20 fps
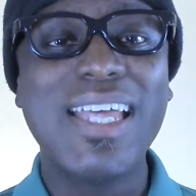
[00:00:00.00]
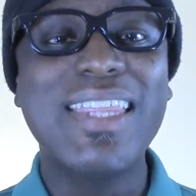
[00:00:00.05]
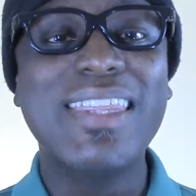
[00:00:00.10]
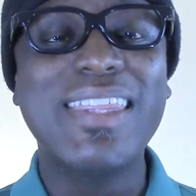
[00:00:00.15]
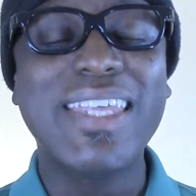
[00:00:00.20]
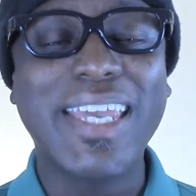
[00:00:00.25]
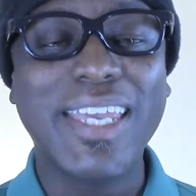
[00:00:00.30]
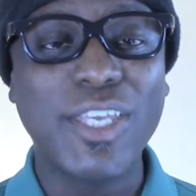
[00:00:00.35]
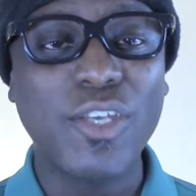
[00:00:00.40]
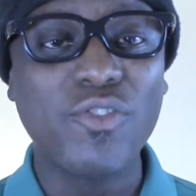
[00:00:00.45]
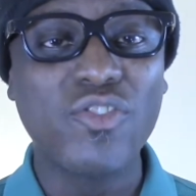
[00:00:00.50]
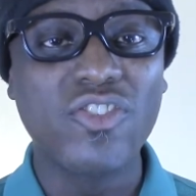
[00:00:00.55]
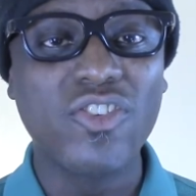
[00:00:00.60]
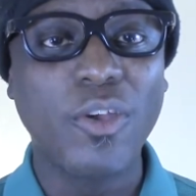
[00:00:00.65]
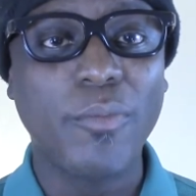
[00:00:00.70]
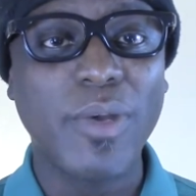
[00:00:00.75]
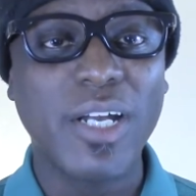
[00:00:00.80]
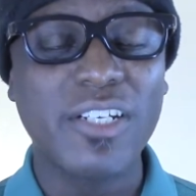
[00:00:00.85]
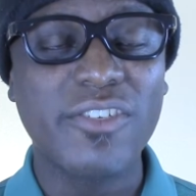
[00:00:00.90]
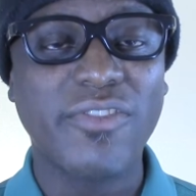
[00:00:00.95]
Thank you so
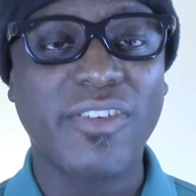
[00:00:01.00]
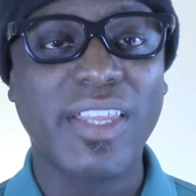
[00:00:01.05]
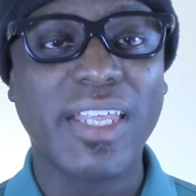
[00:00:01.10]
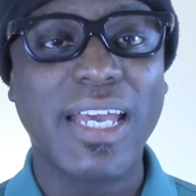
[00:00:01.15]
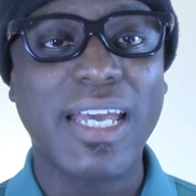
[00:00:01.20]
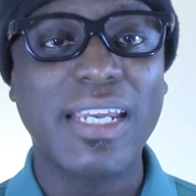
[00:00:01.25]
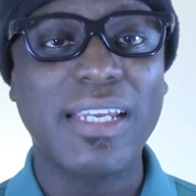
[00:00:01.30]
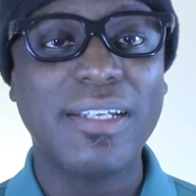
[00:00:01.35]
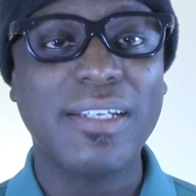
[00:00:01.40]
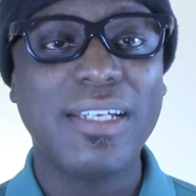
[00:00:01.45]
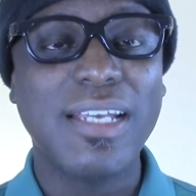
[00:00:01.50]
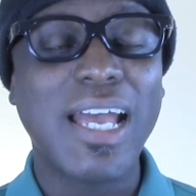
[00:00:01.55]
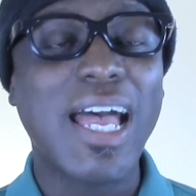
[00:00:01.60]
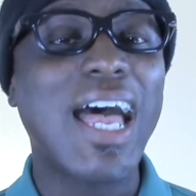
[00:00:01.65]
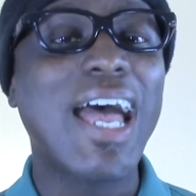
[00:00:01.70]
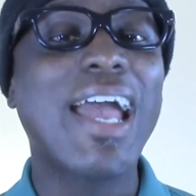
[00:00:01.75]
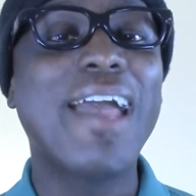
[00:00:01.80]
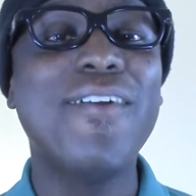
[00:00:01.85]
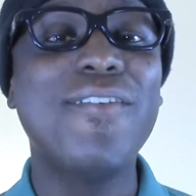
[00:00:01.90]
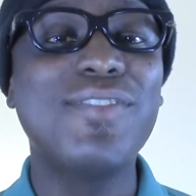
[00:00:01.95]
much for that.
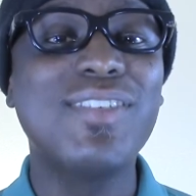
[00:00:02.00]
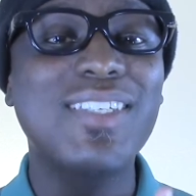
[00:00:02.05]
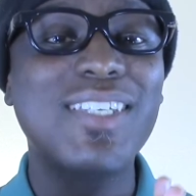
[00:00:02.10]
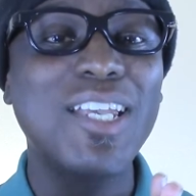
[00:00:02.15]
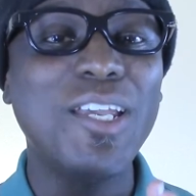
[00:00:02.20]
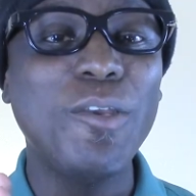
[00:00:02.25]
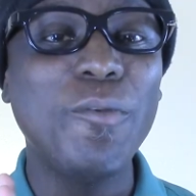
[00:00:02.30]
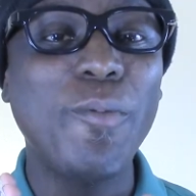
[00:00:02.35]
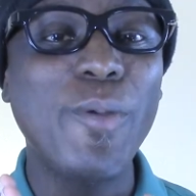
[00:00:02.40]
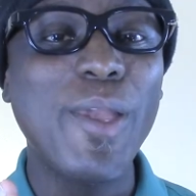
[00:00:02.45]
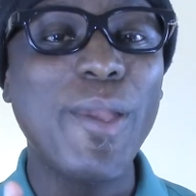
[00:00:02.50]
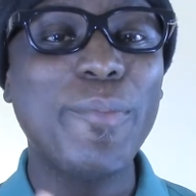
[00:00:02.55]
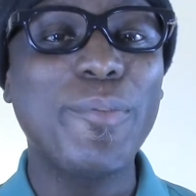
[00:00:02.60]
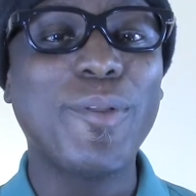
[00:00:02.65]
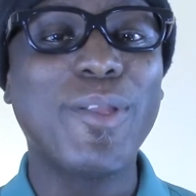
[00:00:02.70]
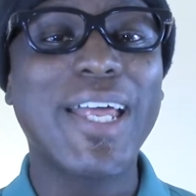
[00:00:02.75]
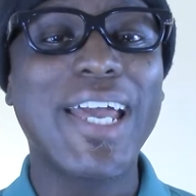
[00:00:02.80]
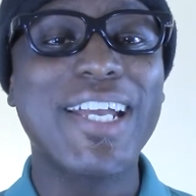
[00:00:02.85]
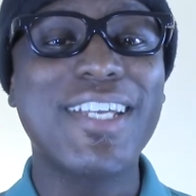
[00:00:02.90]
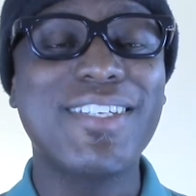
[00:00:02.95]
I have seen
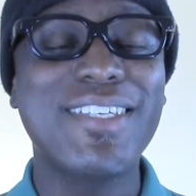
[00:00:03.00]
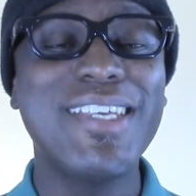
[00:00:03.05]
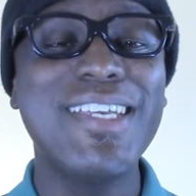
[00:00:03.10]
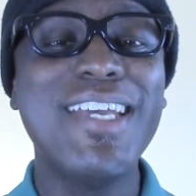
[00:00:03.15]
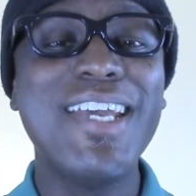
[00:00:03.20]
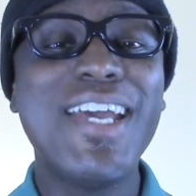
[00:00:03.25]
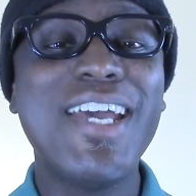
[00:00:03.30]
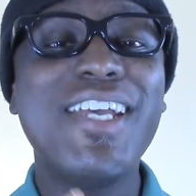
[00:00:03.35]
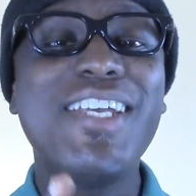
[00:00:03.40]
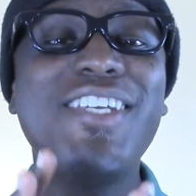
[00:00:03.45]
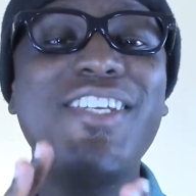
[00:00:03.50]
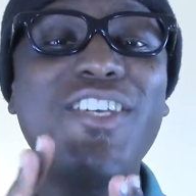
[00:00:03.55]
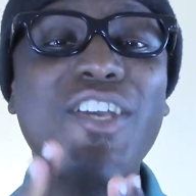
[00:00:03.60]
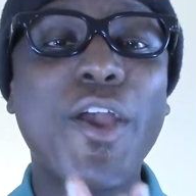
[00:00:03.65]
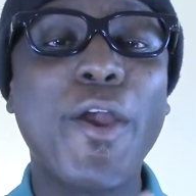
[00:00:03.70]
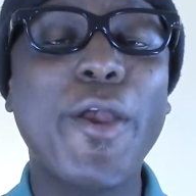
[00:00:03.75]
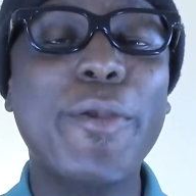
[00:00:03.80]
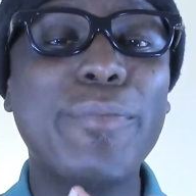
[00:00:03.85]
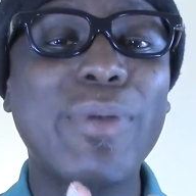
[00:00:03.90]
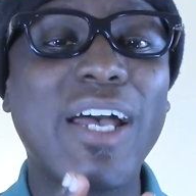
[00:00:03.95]
people actually
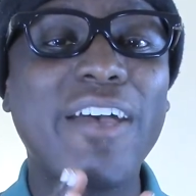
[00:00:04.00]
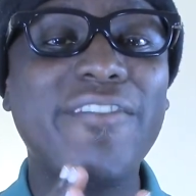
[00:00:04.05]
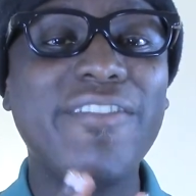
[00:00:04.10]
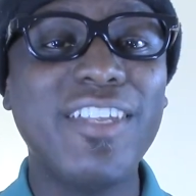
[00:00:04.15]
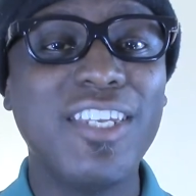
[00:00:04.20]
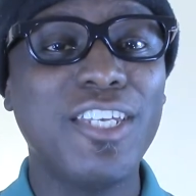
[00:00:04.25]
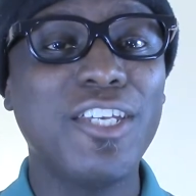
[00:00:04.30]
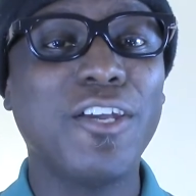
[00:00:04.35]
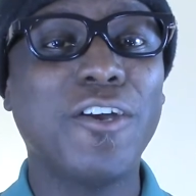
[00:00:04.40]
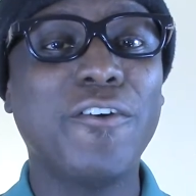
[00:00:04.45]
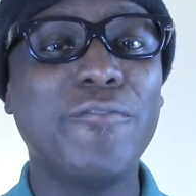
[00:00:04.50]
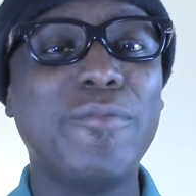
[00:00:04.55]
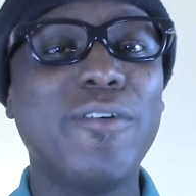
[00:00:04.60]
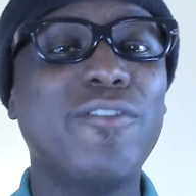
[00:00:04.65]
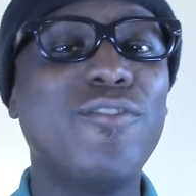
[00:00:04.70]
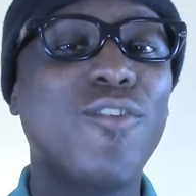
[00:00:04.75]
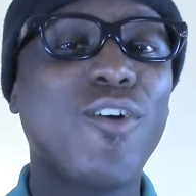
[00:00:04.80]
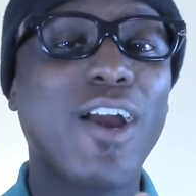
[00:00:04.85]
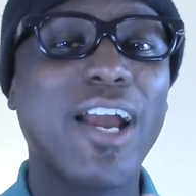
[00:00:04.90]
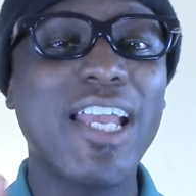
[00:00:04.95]
sharing my video
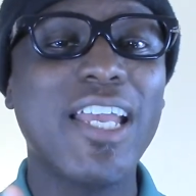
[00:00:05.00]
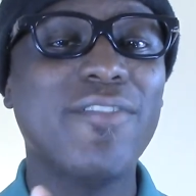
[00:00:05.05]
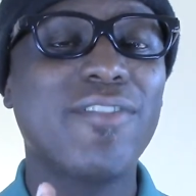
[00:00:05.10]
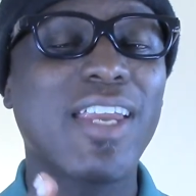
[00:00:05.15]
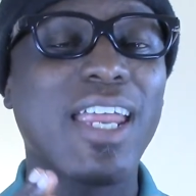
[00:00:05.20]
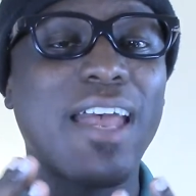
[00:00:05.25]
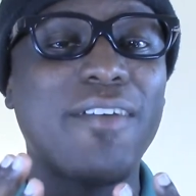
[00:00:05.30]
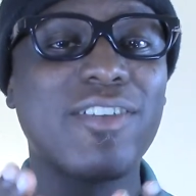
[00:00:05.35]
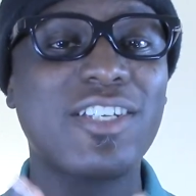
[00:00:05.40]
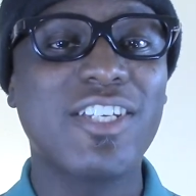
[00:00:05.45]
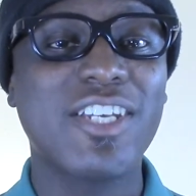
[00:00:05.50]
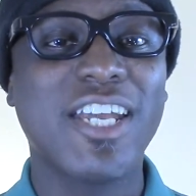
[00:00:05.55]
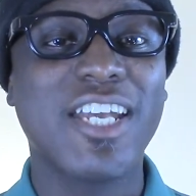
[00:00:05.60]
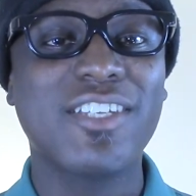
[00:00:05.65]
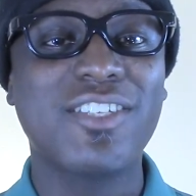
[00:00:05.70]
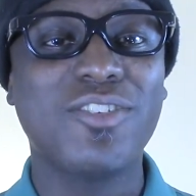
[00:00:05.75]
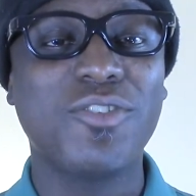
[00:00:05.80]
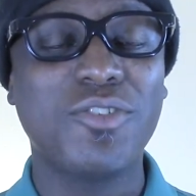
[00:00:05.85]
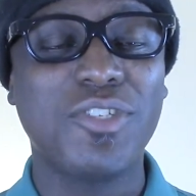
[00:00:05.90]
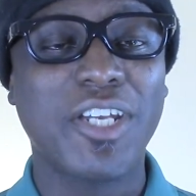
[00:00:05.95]
before I even have a
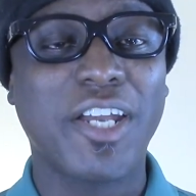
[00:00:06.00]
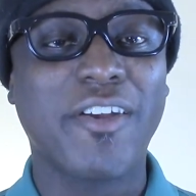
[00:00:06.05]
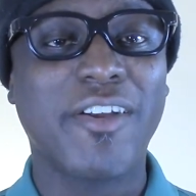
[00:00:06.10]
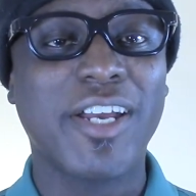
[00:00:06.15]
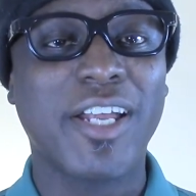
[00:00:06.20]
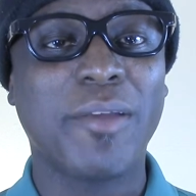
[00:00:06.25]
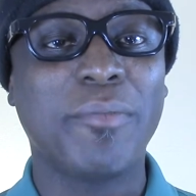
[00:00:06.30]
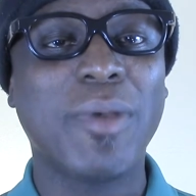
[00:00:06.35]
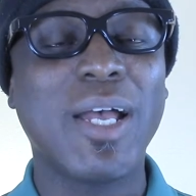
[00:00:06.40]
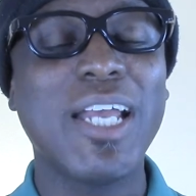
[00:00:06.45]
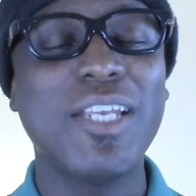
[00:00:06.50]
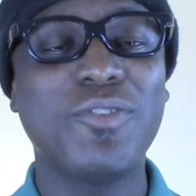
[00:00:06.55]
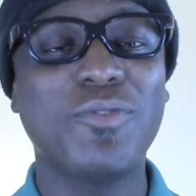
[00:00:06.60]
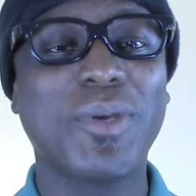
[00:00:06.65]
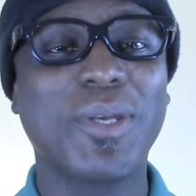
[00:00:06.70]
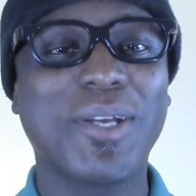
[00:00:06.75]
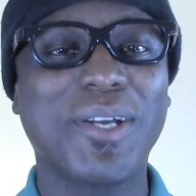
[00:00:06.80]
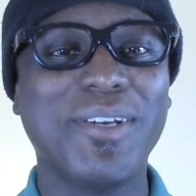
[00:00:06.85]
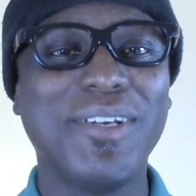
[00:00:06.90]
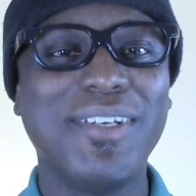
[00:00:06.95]
chance to share it on my
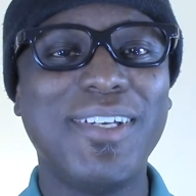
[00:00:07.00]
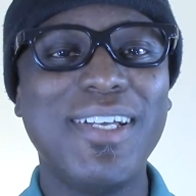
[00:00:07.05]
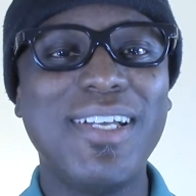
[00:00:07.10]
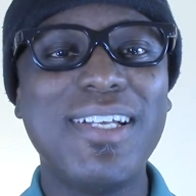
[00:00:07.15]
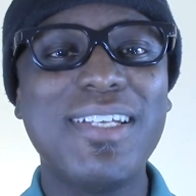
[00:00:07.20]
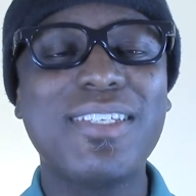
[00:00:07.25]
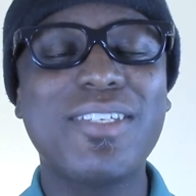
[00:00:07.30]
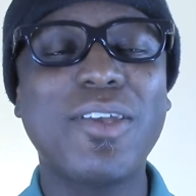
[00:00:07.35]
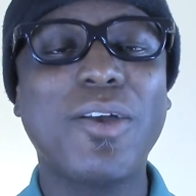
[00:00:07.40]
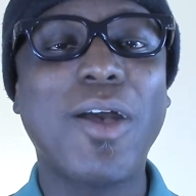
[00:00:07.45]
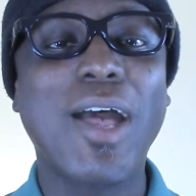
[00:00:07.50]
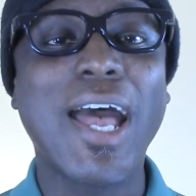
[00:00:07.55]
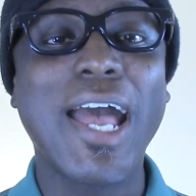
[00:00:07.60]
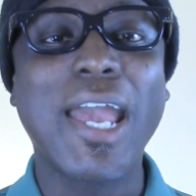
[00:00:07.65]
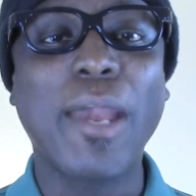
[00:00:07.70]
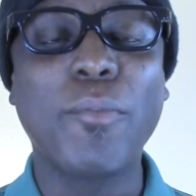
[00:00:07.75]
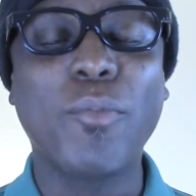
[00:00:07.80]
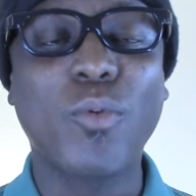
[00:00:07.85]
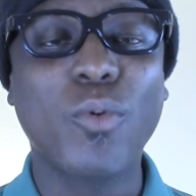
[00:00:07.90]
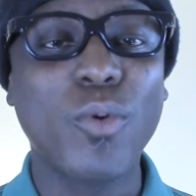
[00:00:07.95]
Twitter. So I
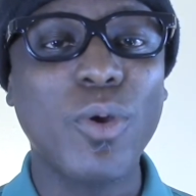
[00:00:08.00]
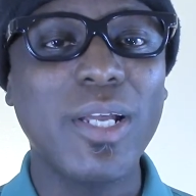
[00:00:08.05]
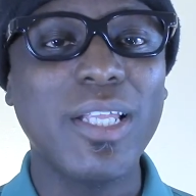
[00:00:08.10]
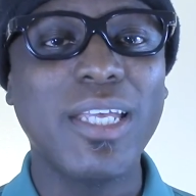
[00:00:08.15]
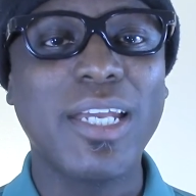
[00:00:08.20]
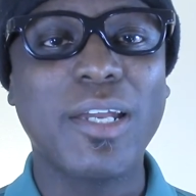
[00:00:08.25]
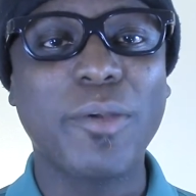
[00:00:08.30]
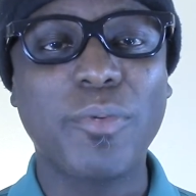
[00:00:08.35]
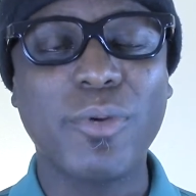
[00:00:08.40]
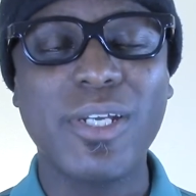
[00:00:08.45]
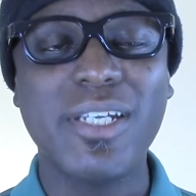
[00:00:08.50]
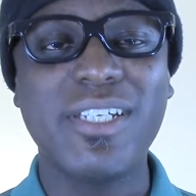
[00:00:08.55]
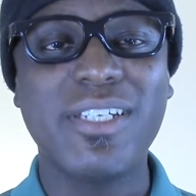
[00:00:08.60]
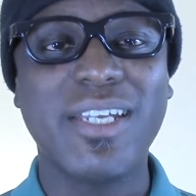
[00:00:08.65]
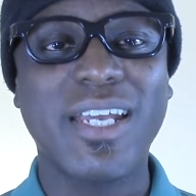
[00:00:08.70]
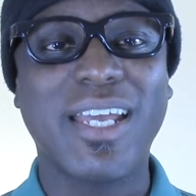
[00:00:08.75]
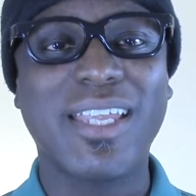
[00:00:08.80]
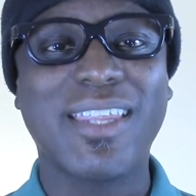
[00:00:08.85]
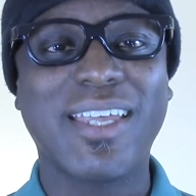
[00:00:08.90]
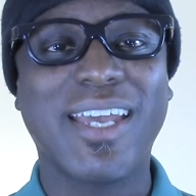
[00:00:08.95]
really
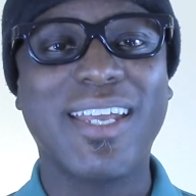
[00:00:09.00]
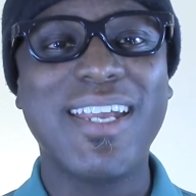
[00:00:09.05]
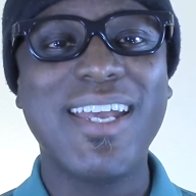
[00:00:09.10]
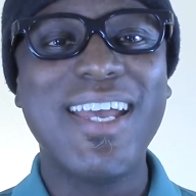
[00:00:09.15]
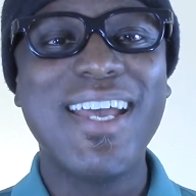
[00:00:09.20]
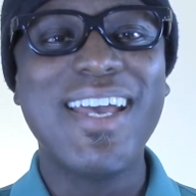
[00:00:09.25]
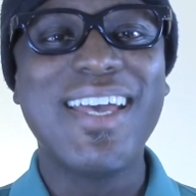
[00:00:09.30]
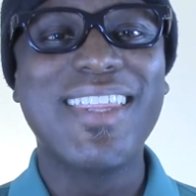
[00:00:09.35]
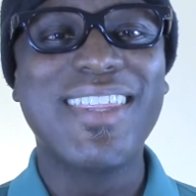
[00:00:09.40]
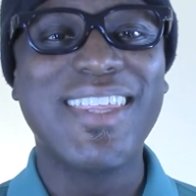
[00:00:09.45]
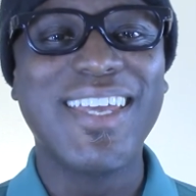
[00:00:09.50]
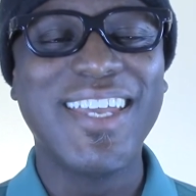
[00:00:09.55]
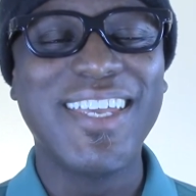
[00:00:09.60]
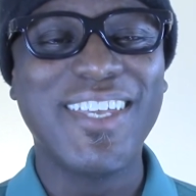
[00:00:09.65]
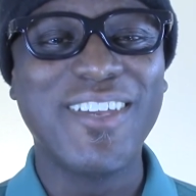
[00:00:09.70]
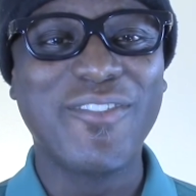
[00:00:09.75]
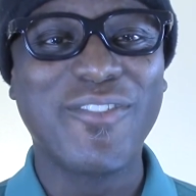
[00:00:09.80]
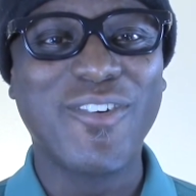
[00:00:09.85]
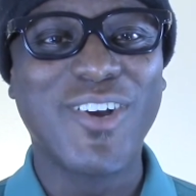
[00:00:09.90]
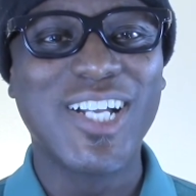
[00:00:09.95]
appreciate that. Thank
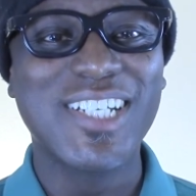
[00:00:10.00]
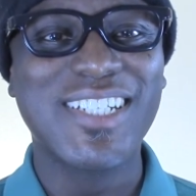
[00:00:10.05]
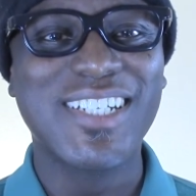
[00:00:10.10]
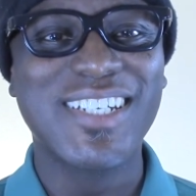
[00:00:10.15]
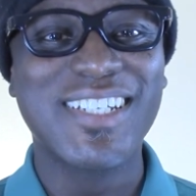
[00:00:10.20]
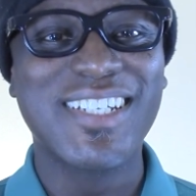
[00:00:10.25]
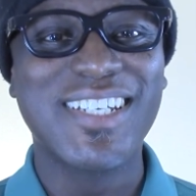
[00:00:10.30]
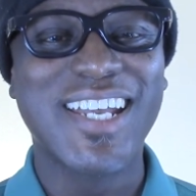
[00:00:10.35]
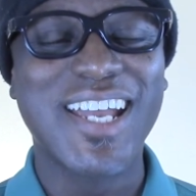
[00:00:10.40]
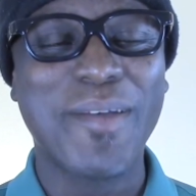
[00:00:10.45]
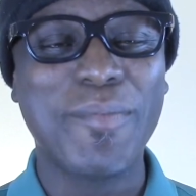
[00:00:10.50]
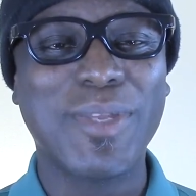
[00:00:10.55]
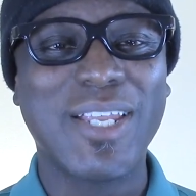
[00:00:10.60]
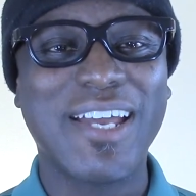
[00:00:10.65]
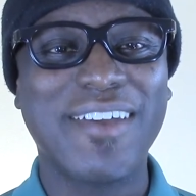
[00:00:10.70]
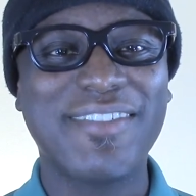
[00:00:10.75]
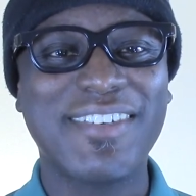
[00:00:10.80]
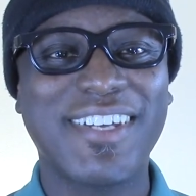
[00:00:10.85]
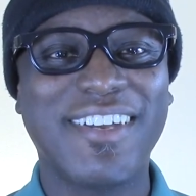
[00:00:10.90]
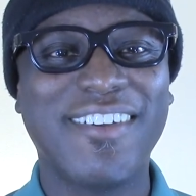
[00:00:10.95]
you for watching the Shikama
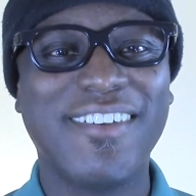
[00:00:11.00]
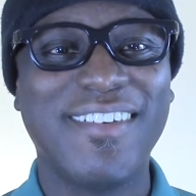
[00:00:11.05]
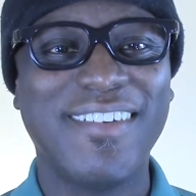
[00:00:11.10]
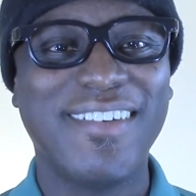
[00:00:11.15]
Live Show.